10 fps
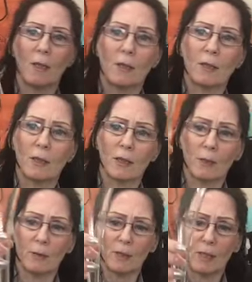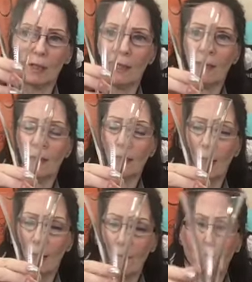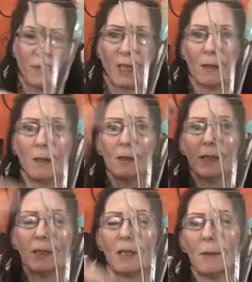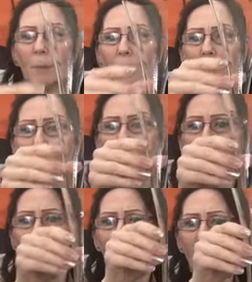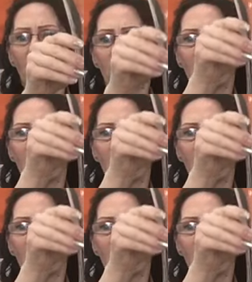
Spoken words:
to use these, and I'll link down below what the height